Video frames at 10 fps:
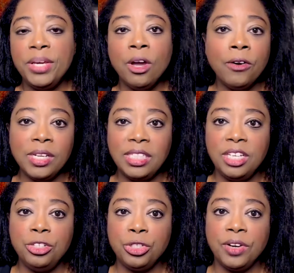P R N
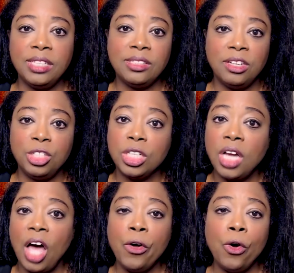T trades on the
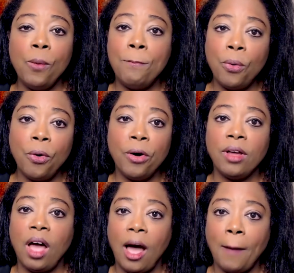Chicago
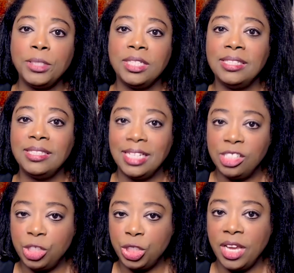Board Options
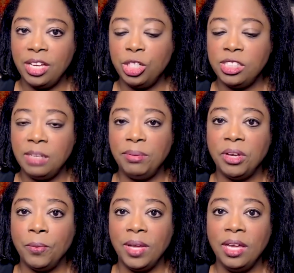Exchange,
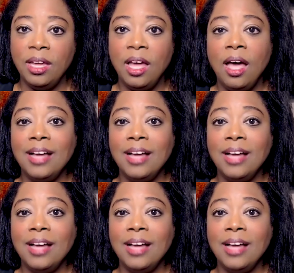CBOE.